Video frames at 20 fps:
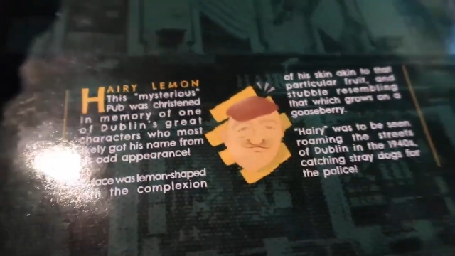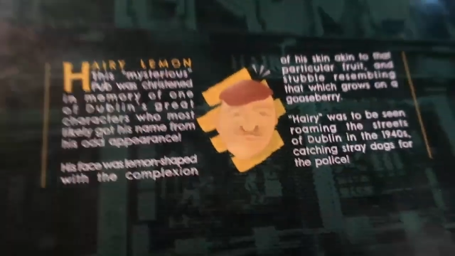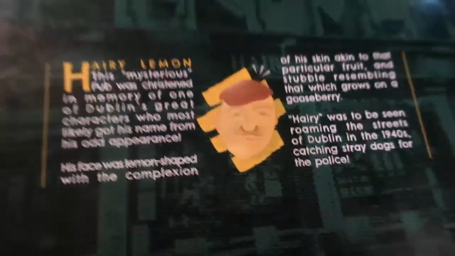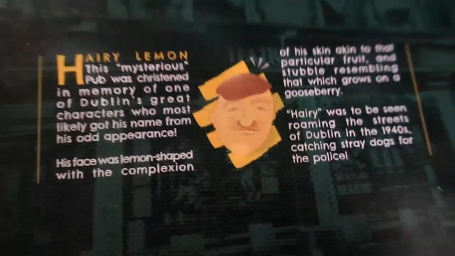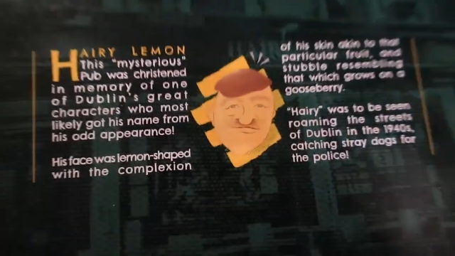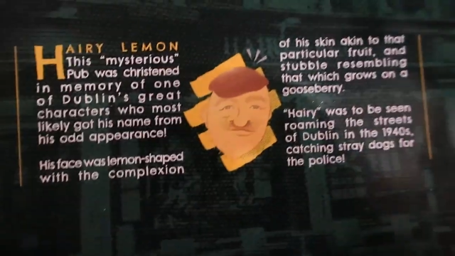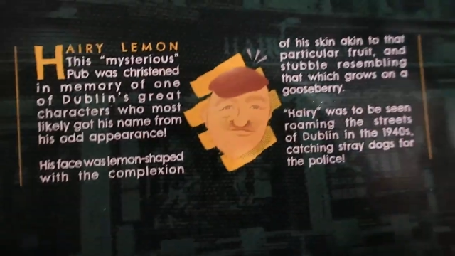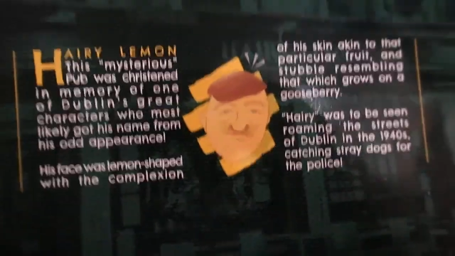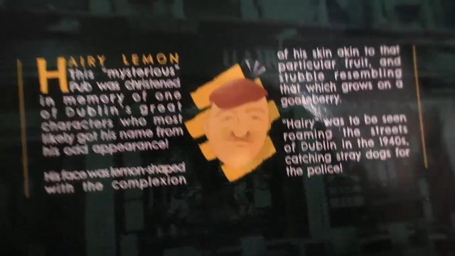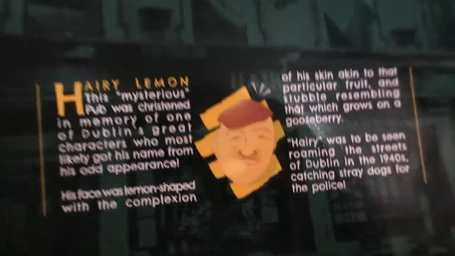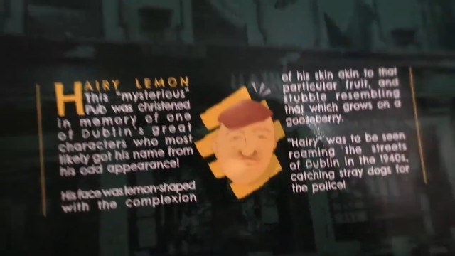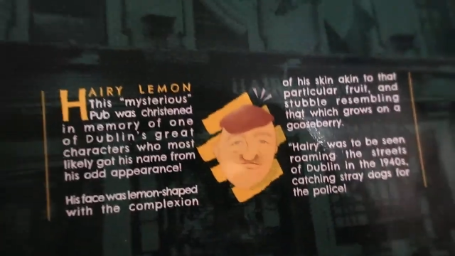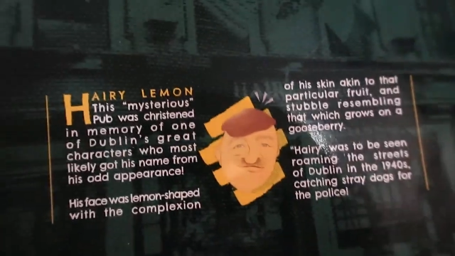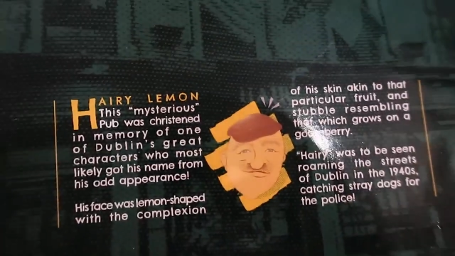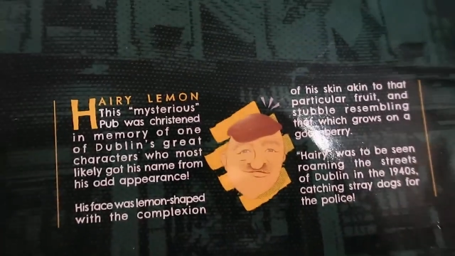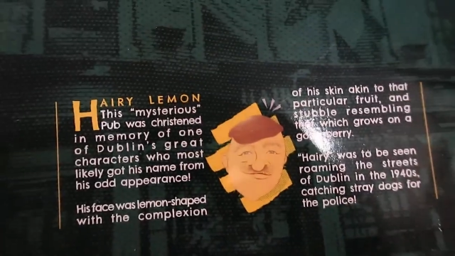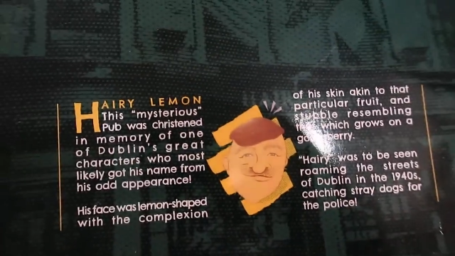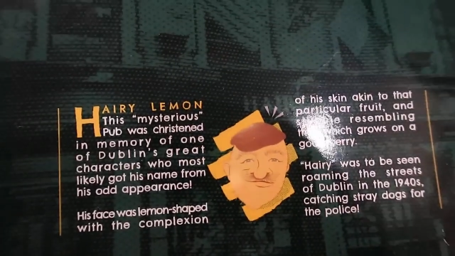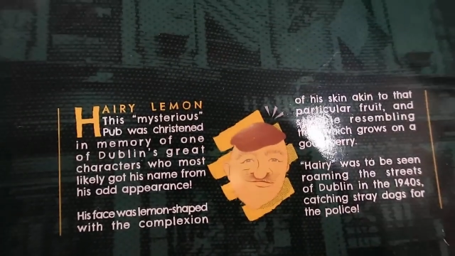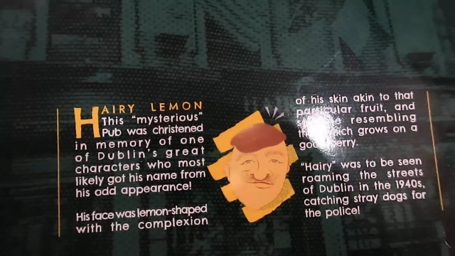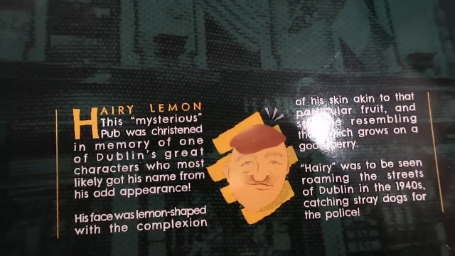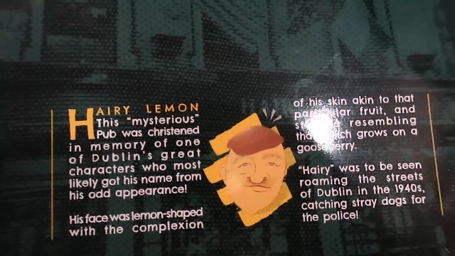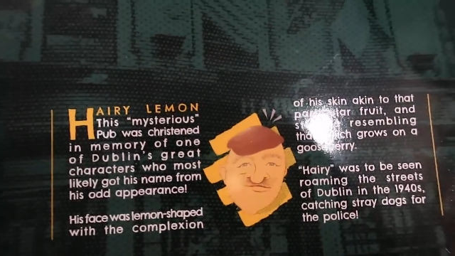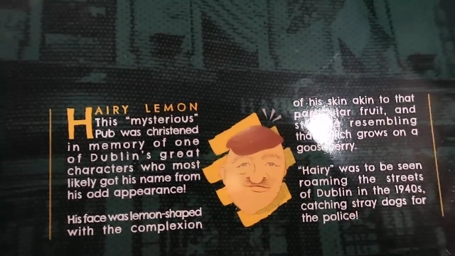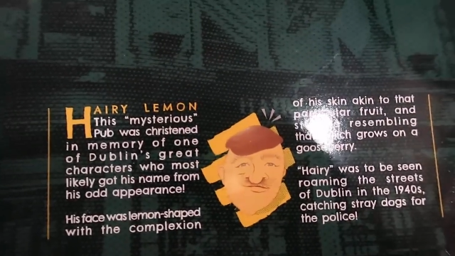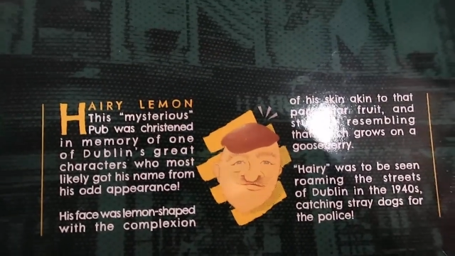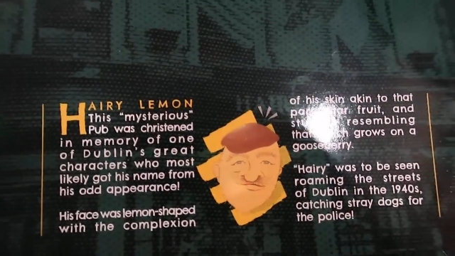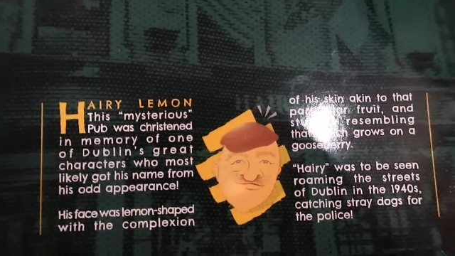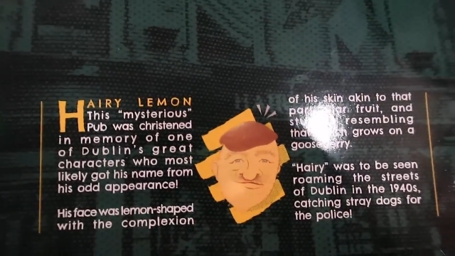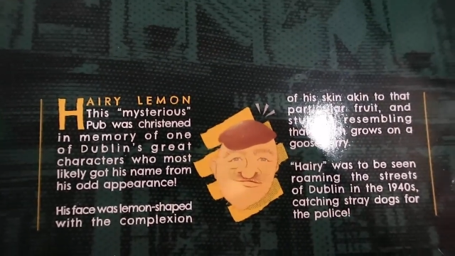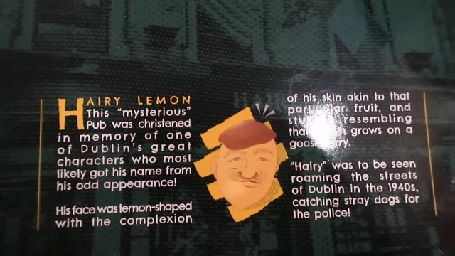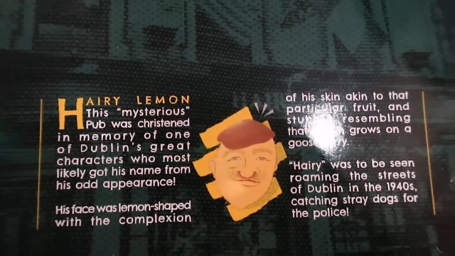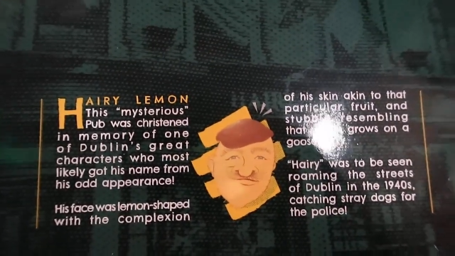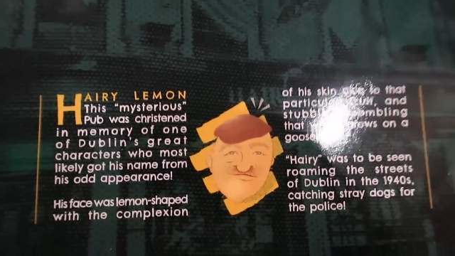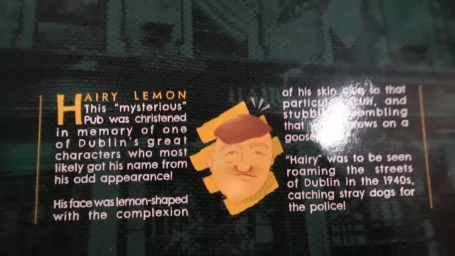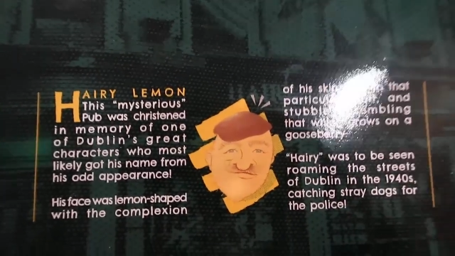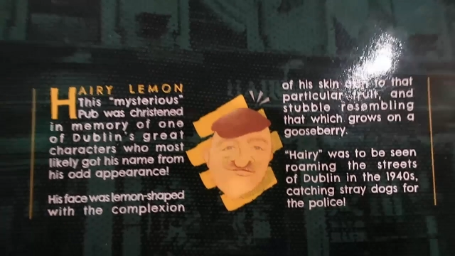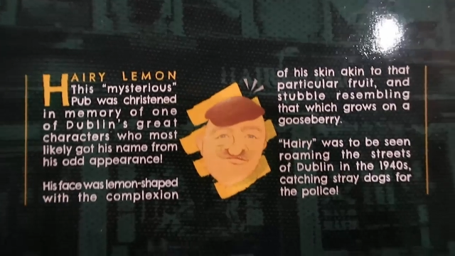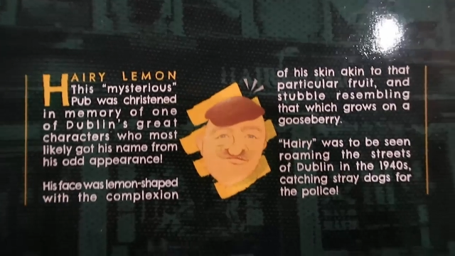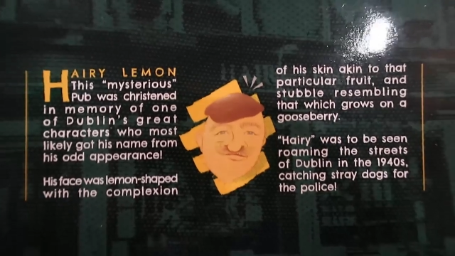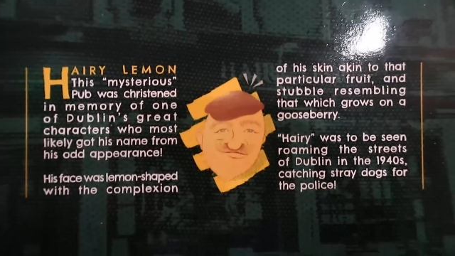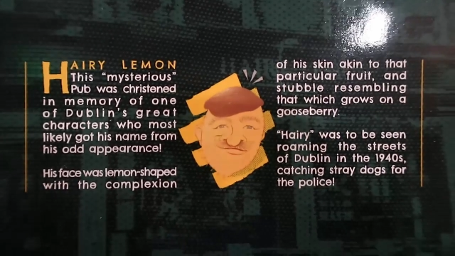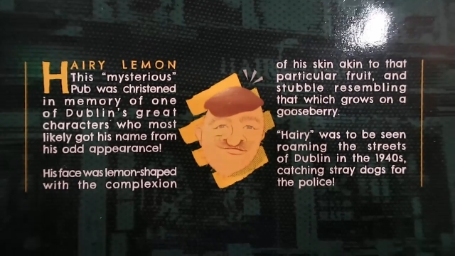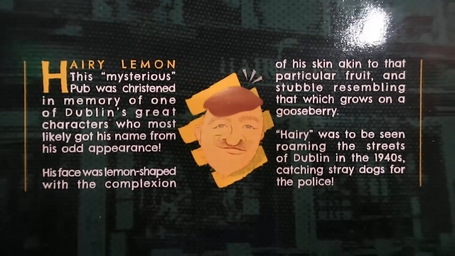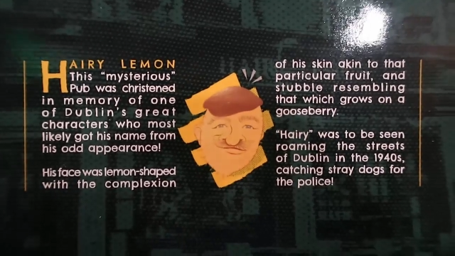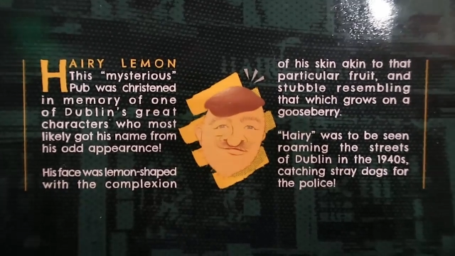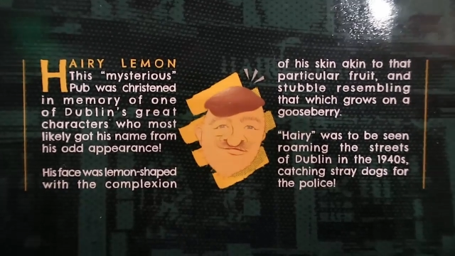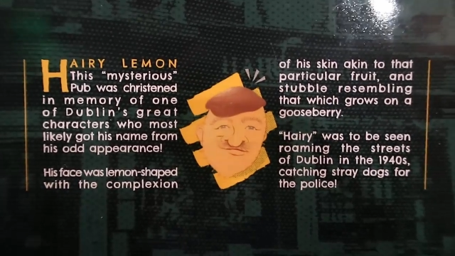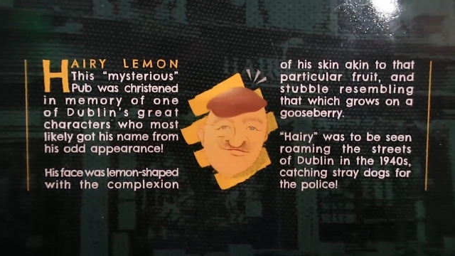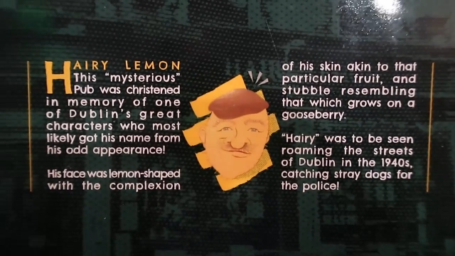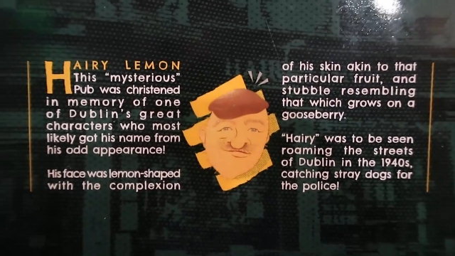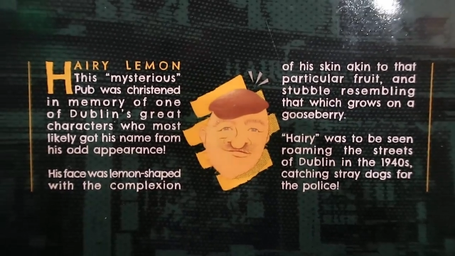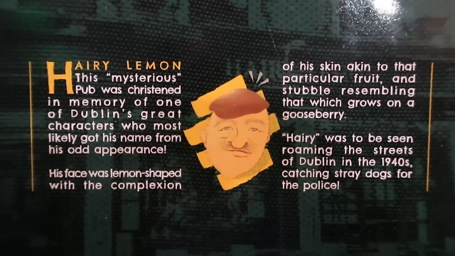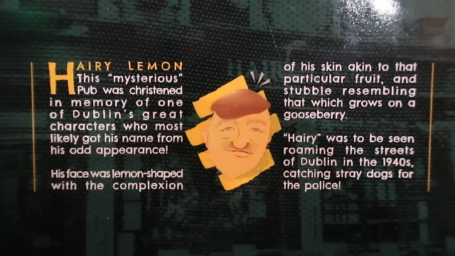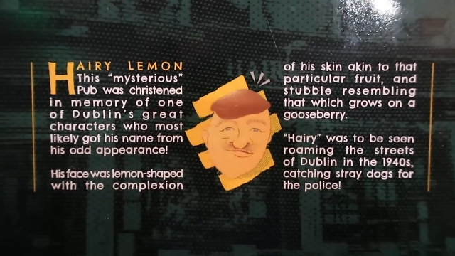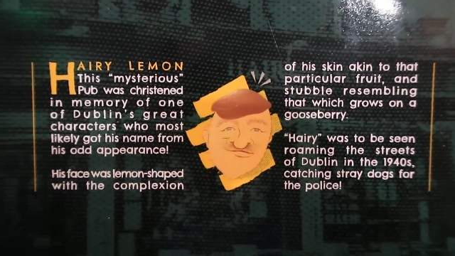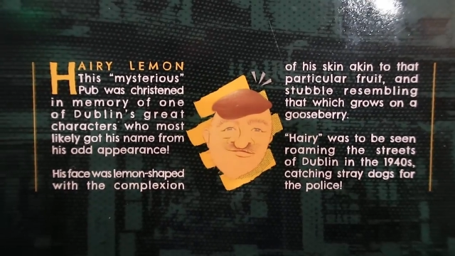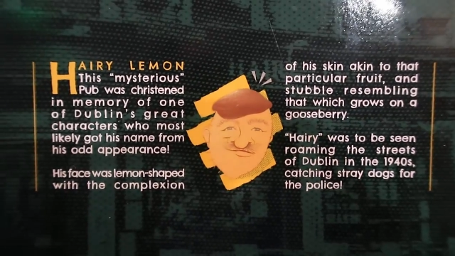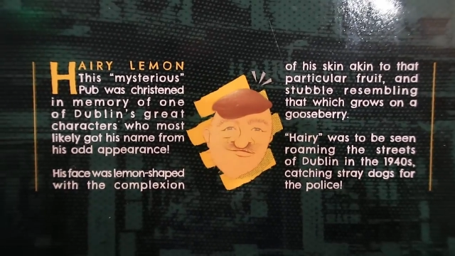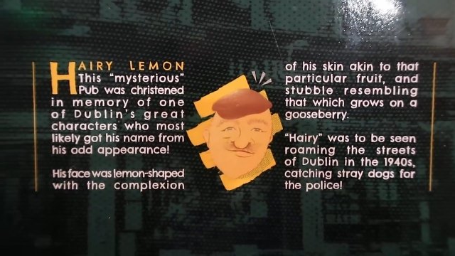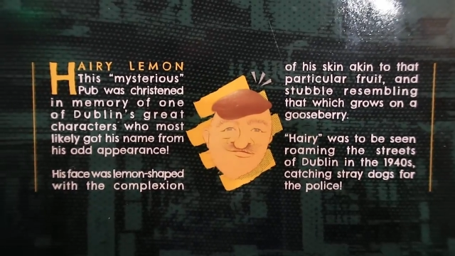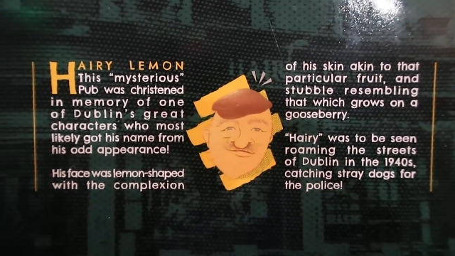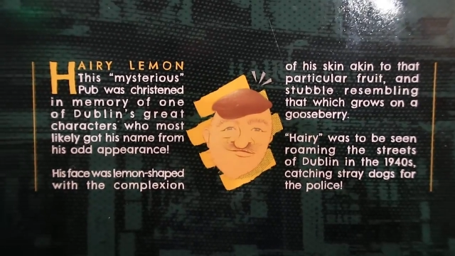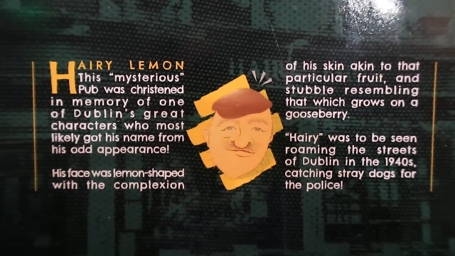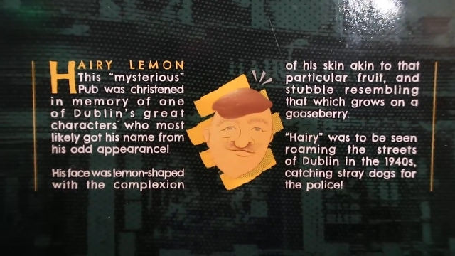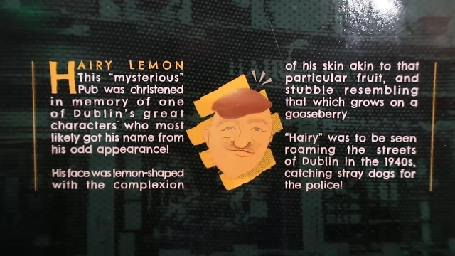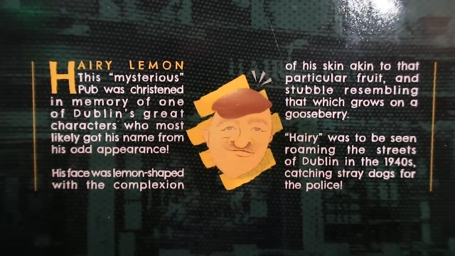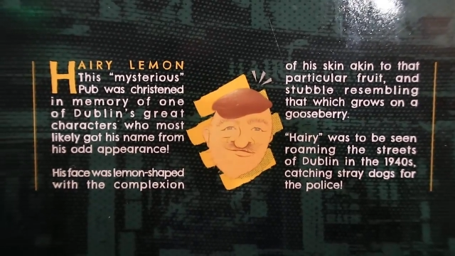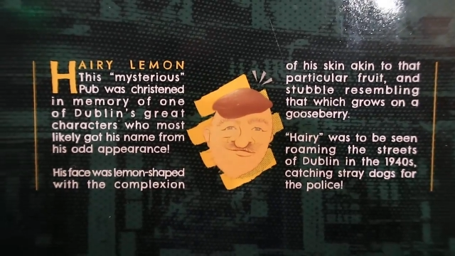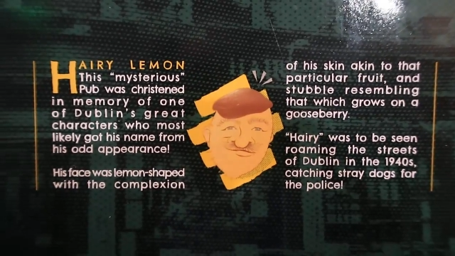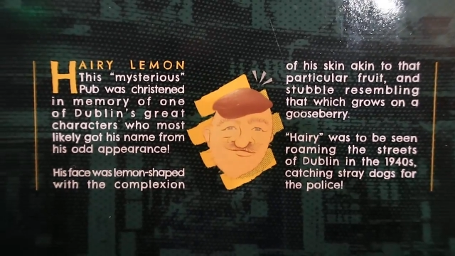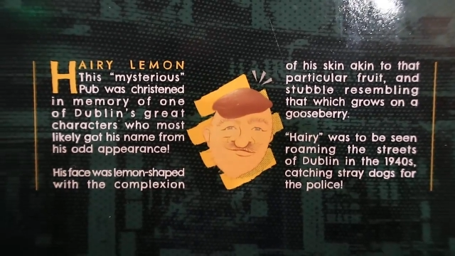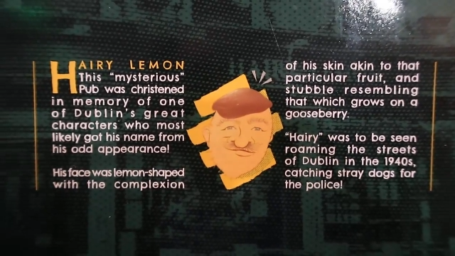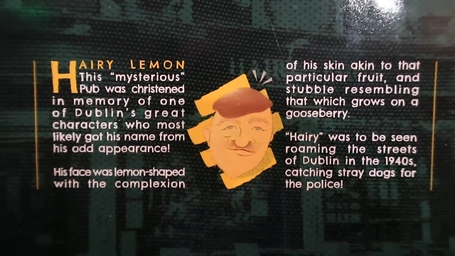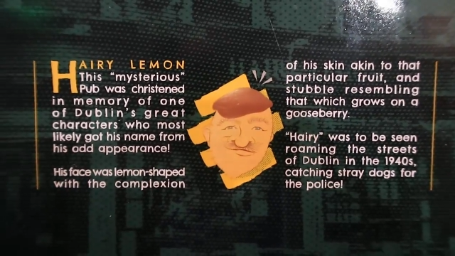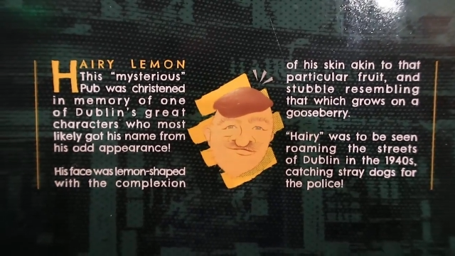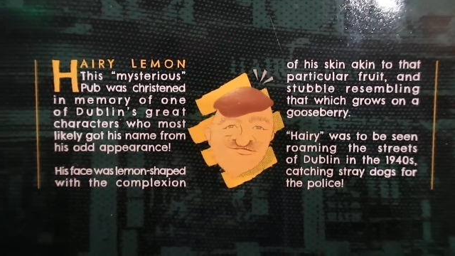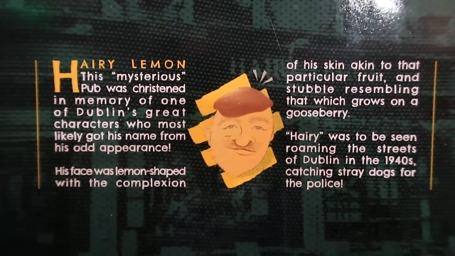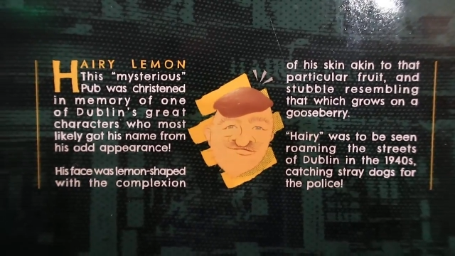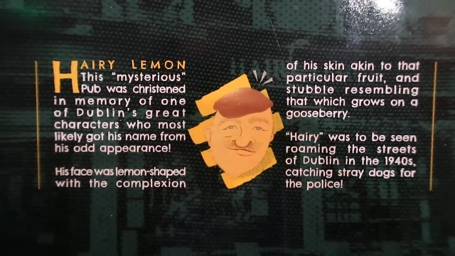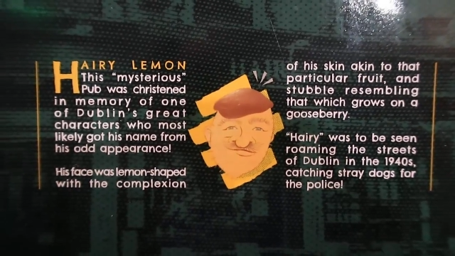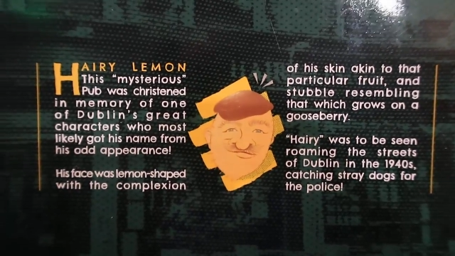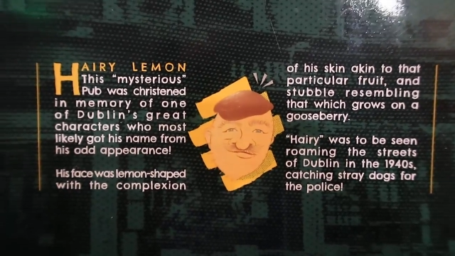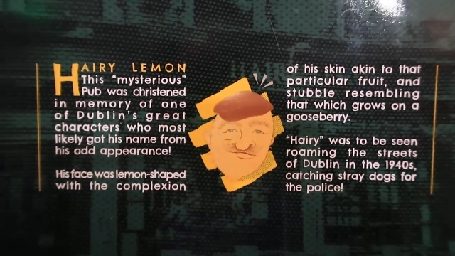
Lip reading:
[unreadable: no face in view]